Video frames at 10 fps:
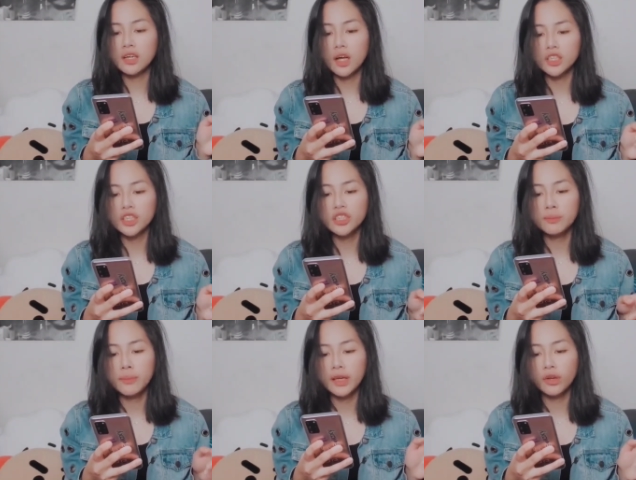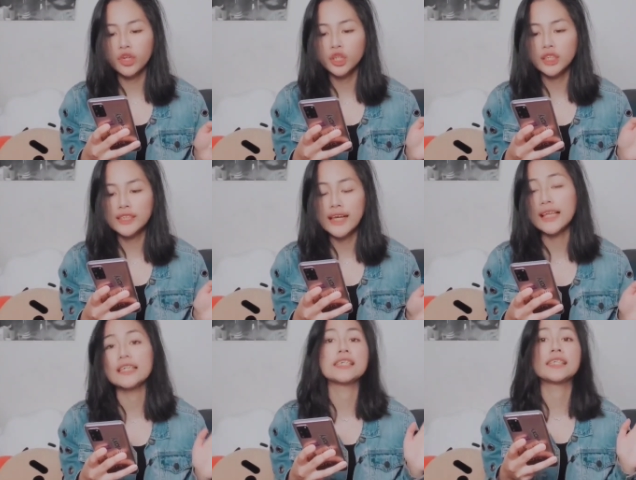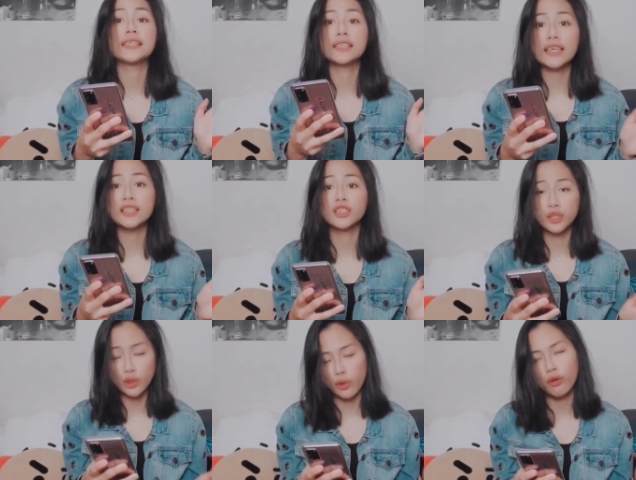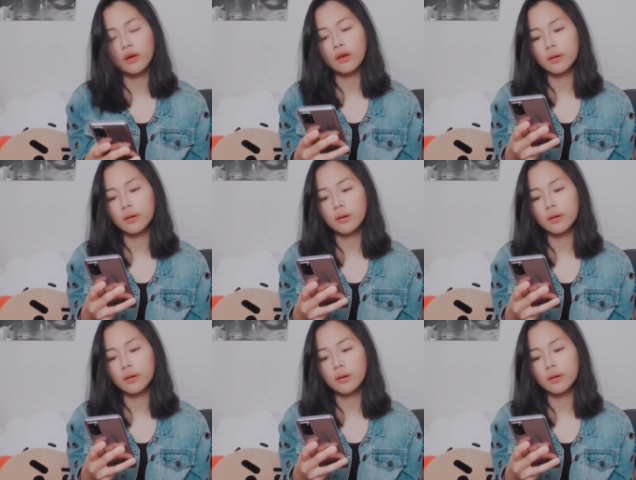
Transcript: concert by Chris Chantal Estenzo?